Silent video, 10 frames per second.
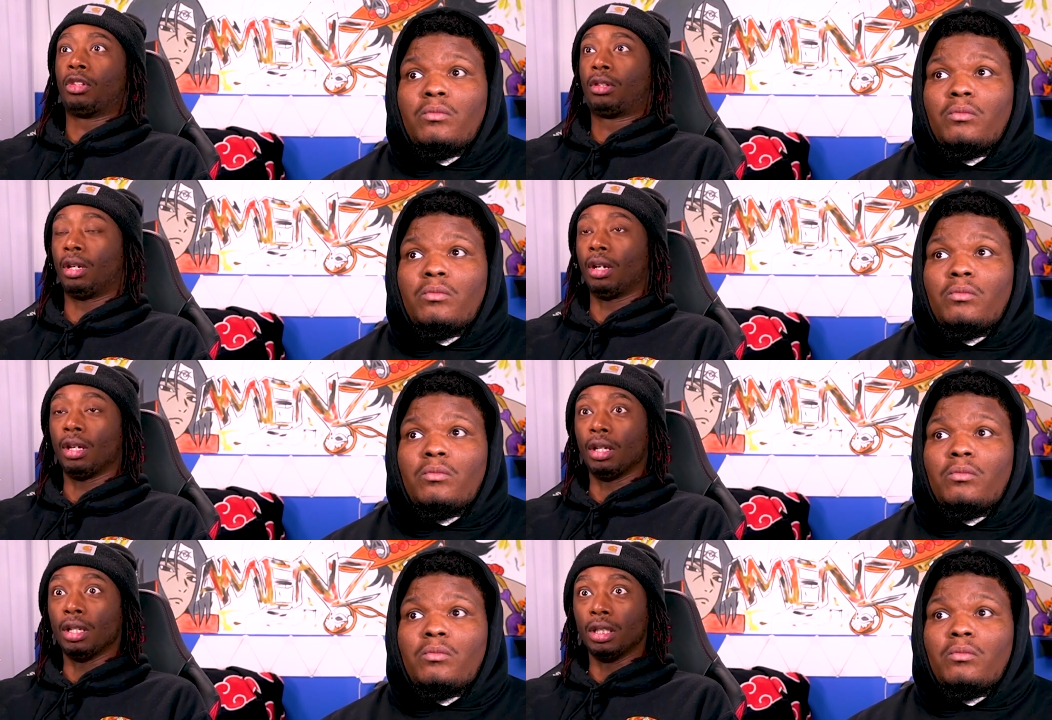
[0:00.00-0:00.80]

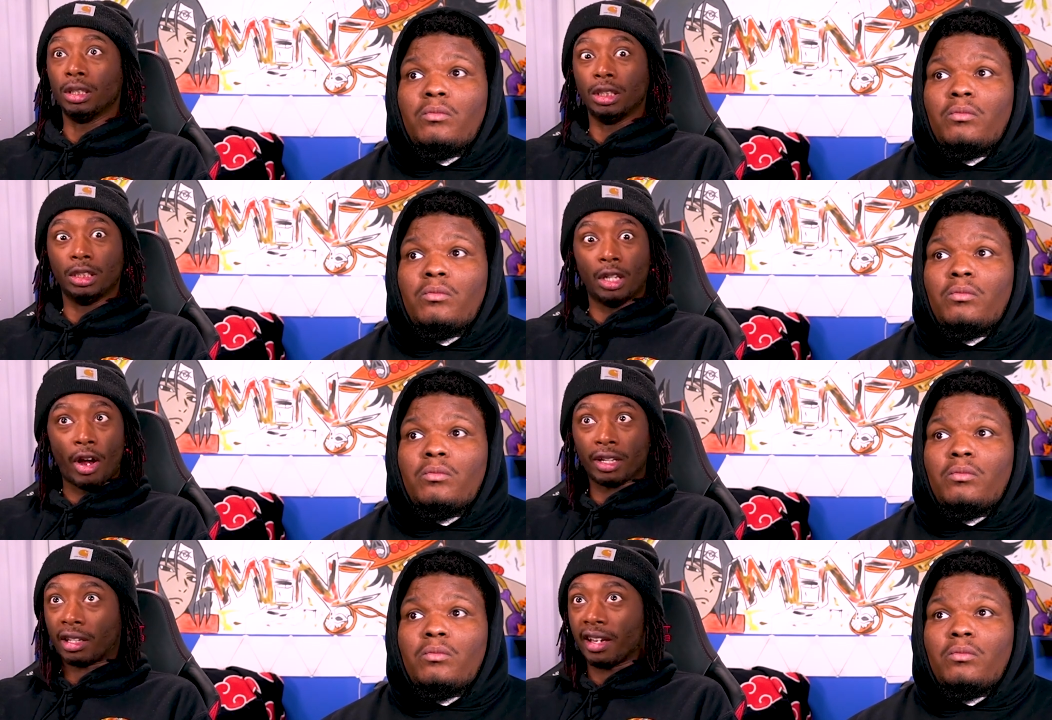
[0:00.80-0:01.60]
Speaker 1: Dang,
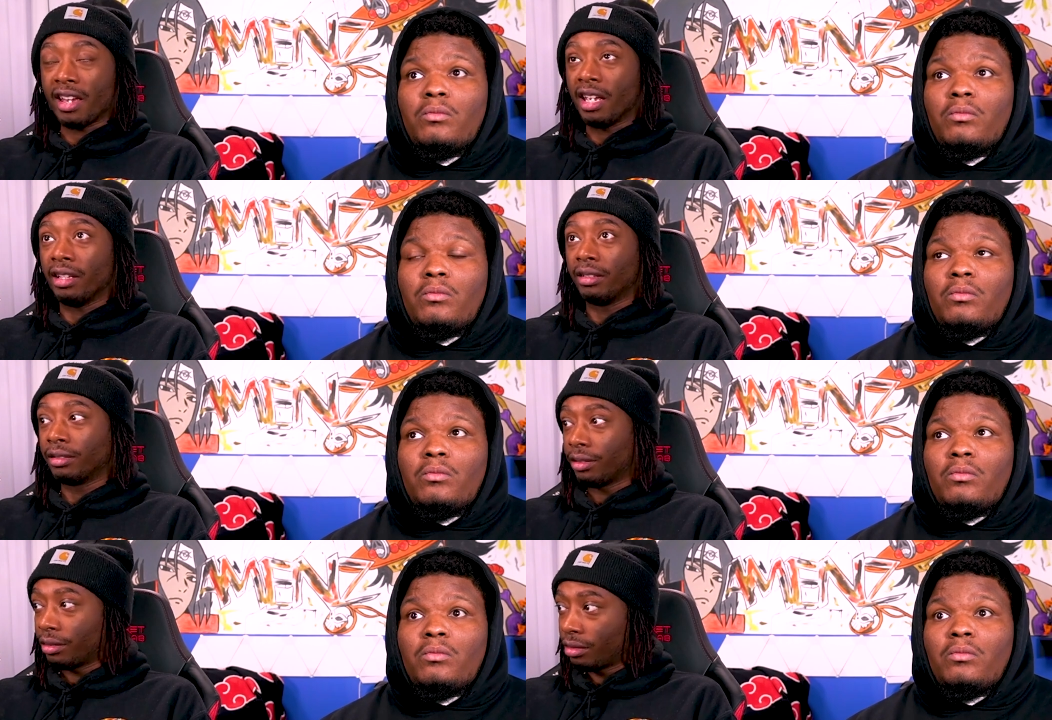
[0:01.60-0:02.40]
Arcane!
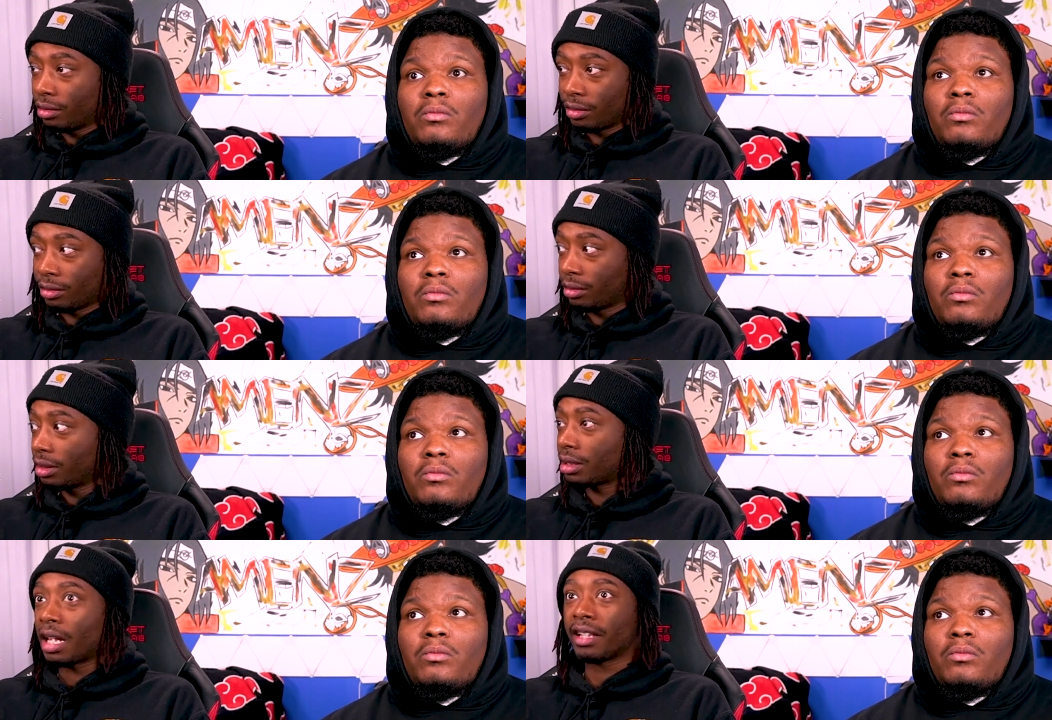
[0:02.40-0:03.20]
It's
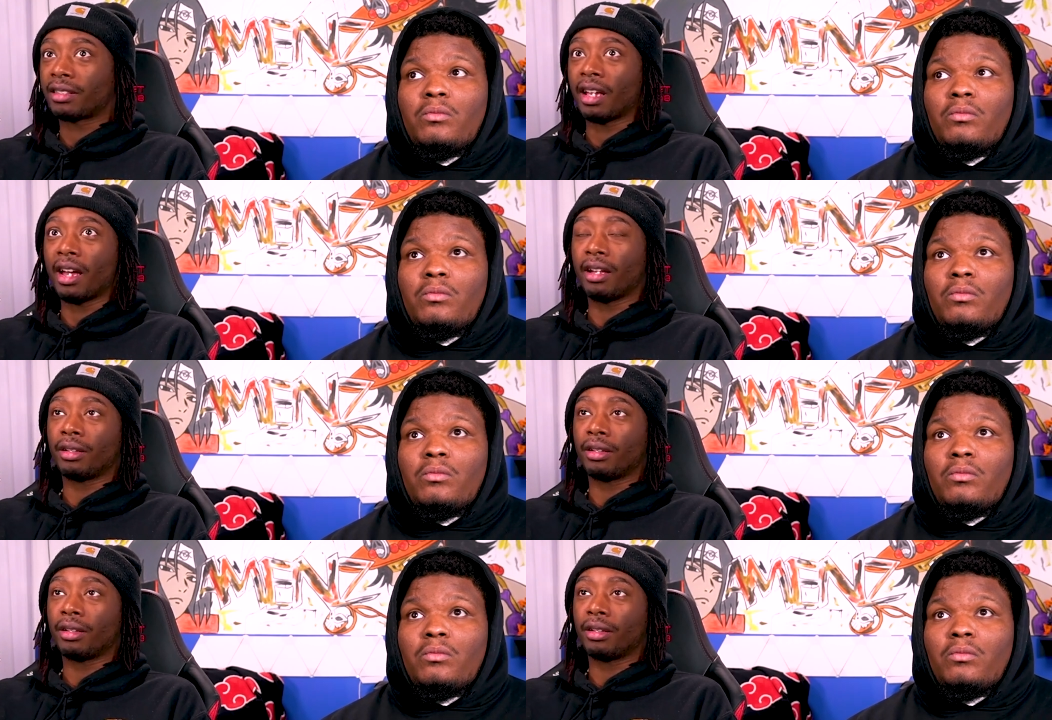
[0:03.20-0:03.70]
like that.